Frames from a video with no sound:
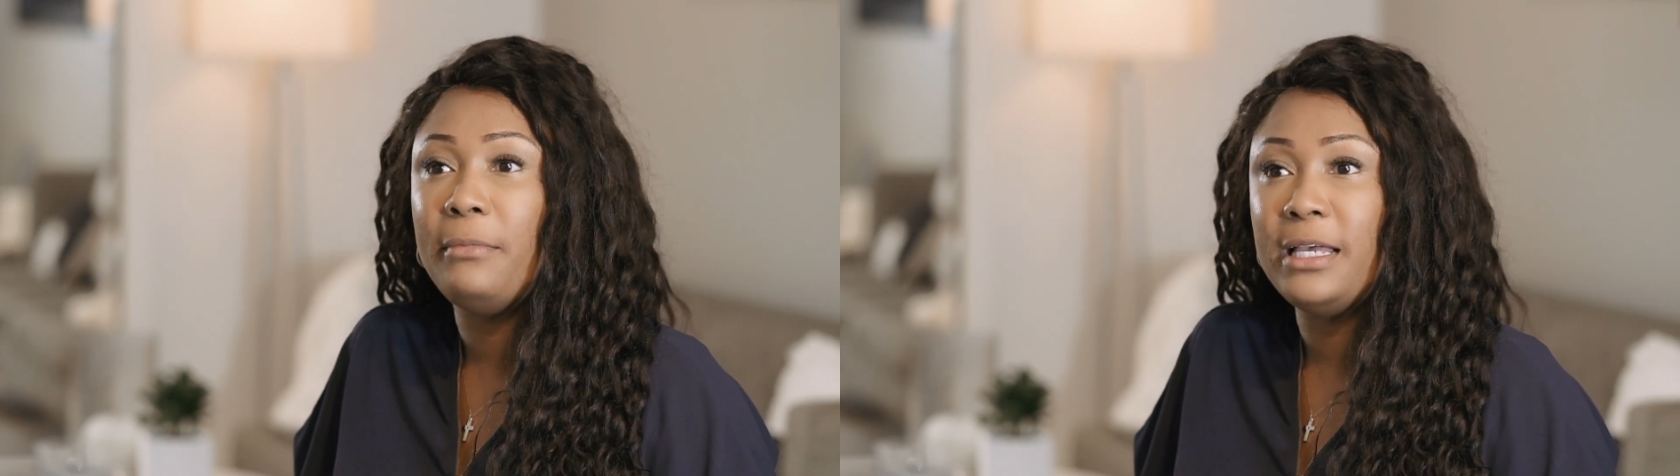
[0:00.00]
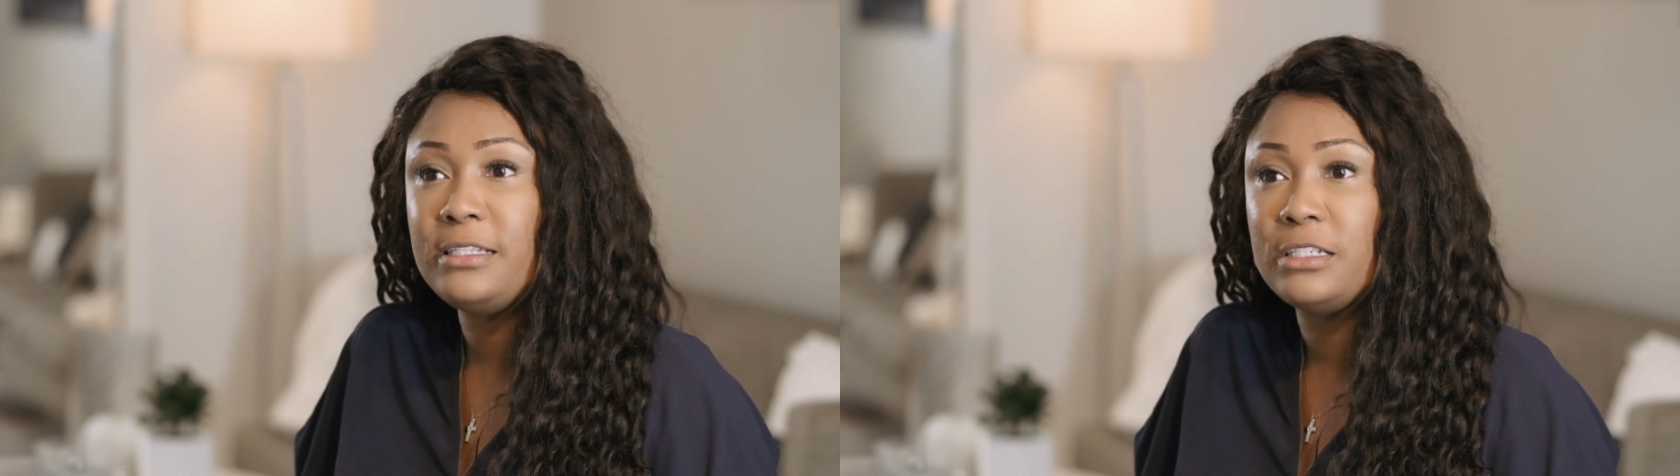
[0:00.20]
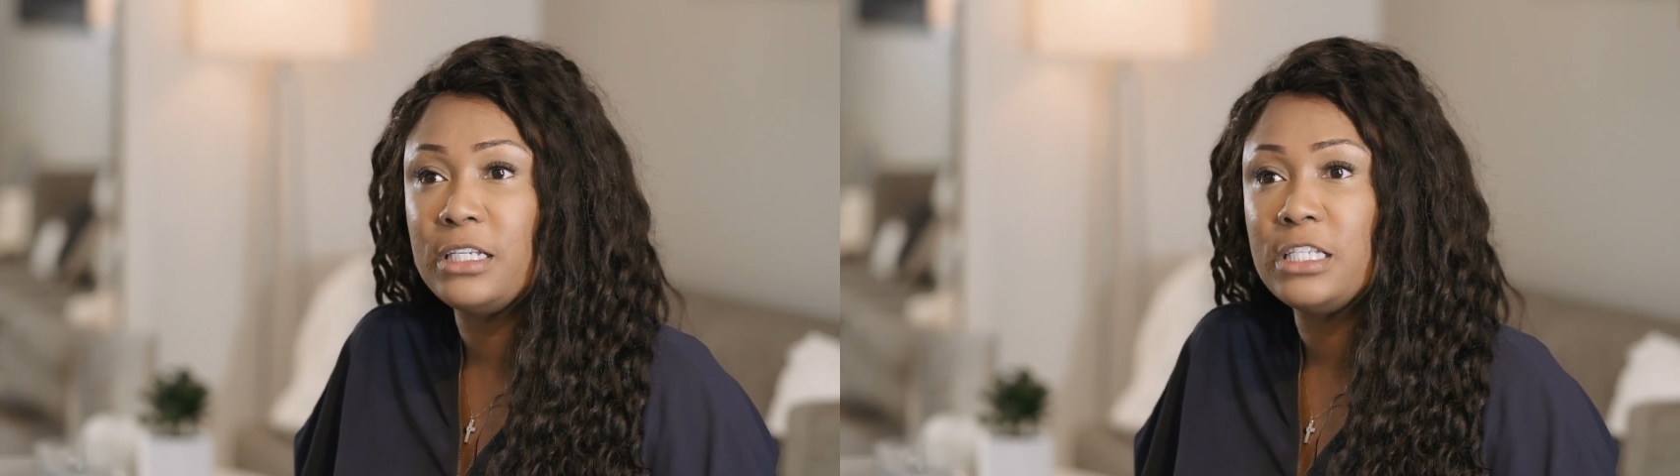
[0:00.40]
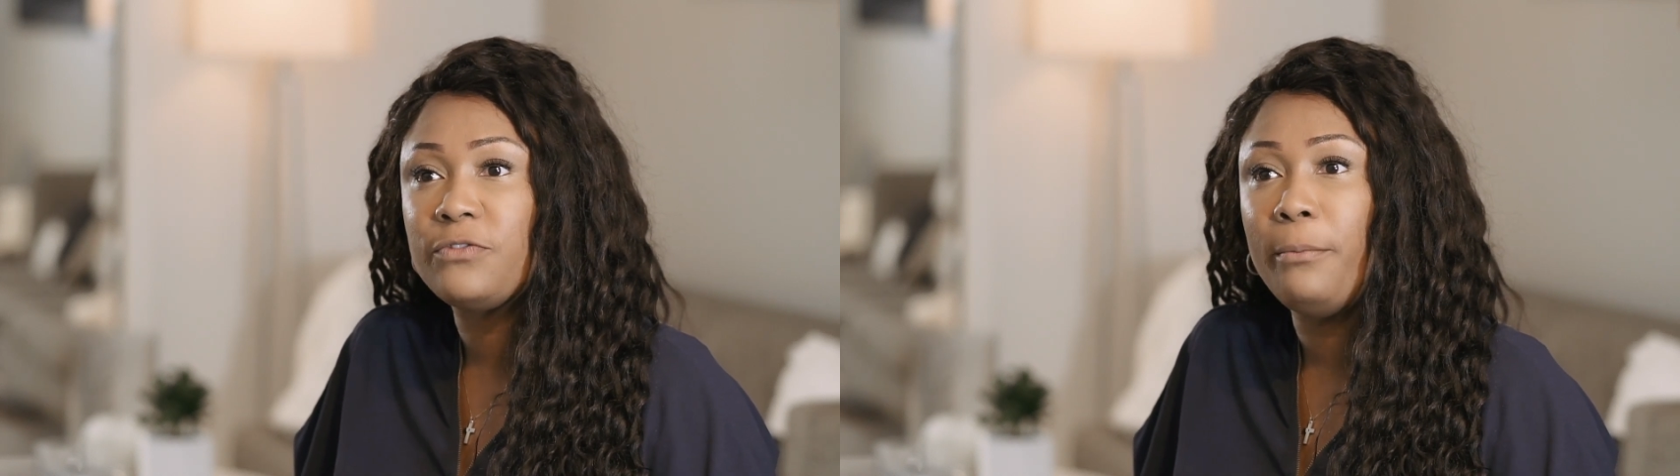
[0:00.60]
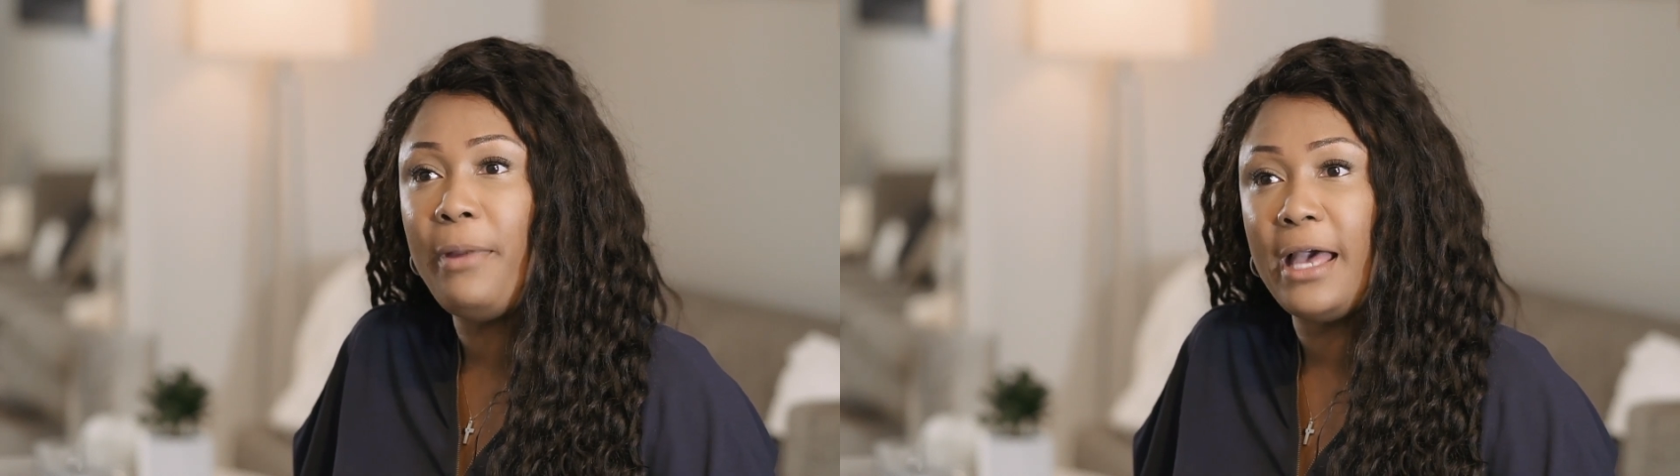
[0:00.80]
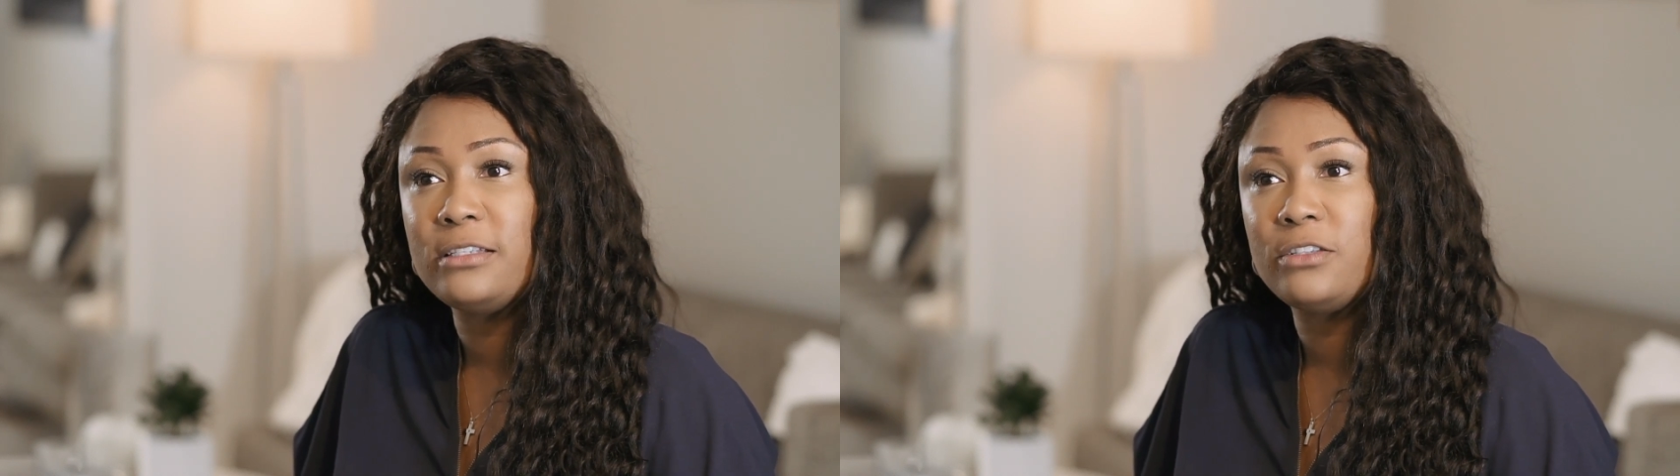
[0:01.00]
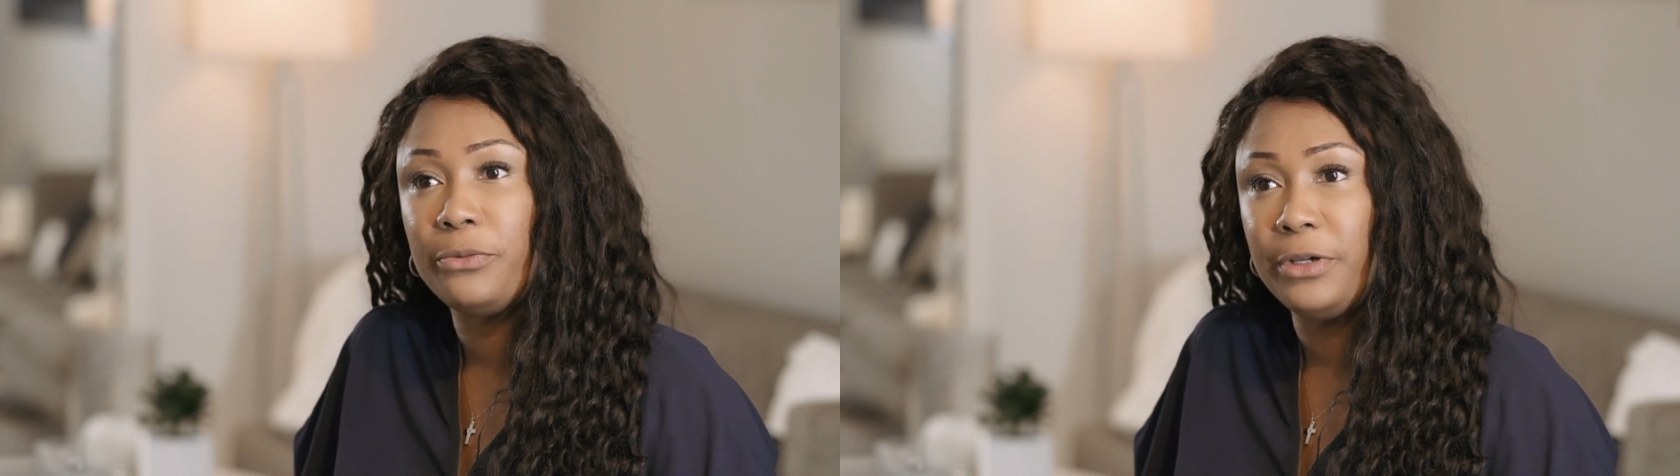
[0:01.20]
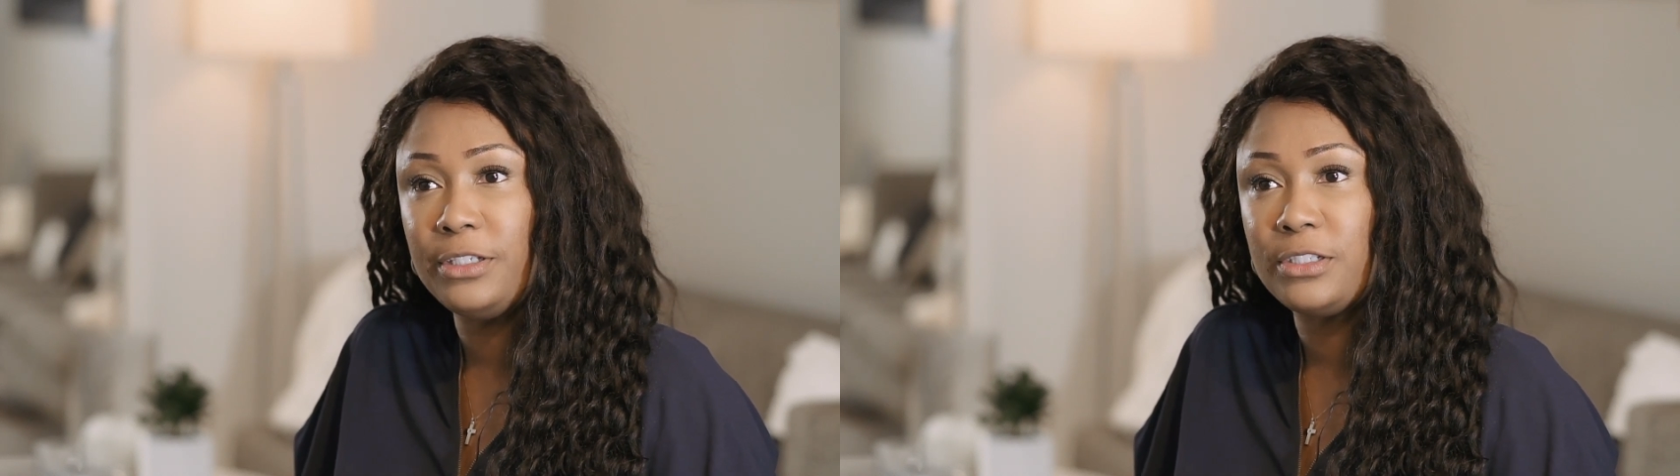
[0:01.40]
messages from Pastor
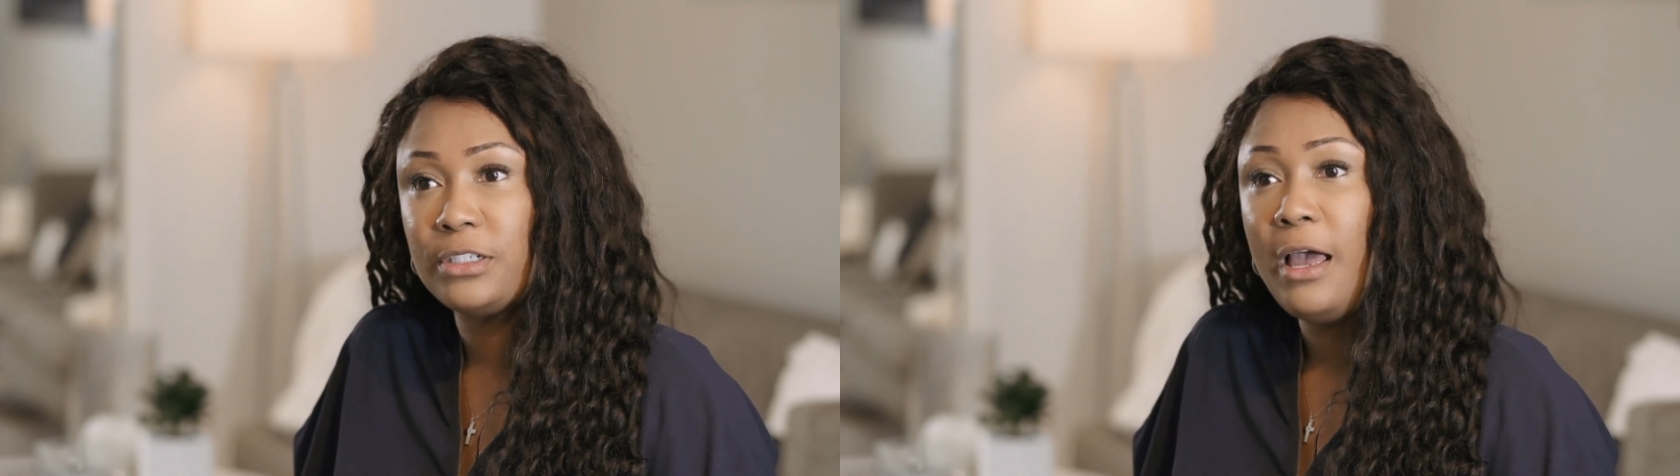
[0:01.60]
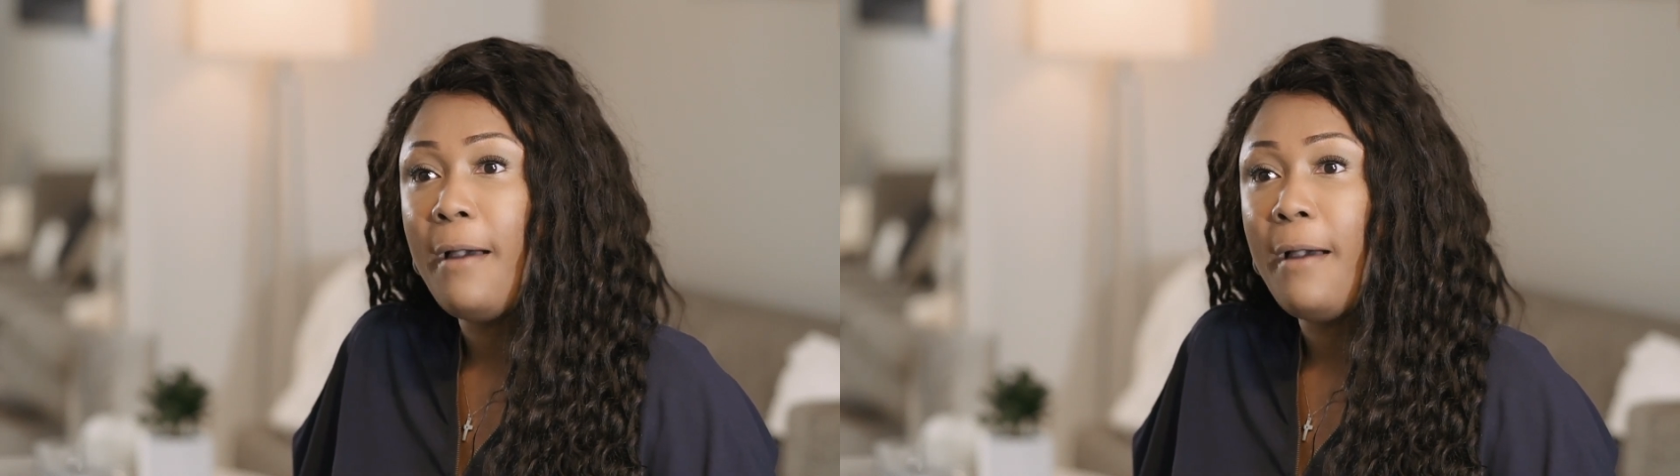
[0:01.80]
Rich